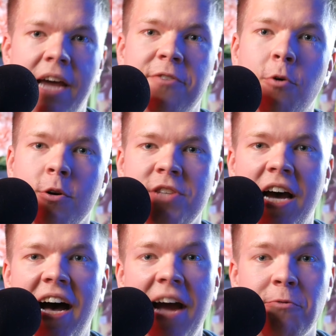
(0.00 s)
And of course,
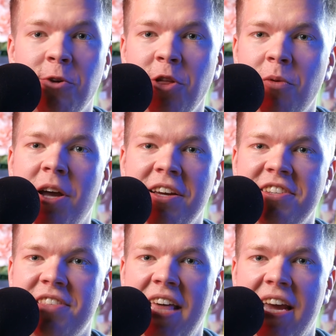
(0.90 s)
I really want to
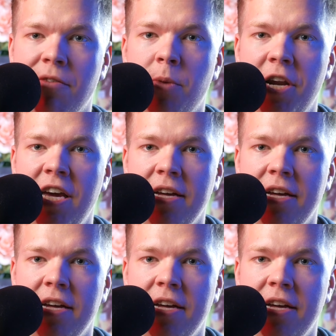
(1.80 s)
just thank everybody.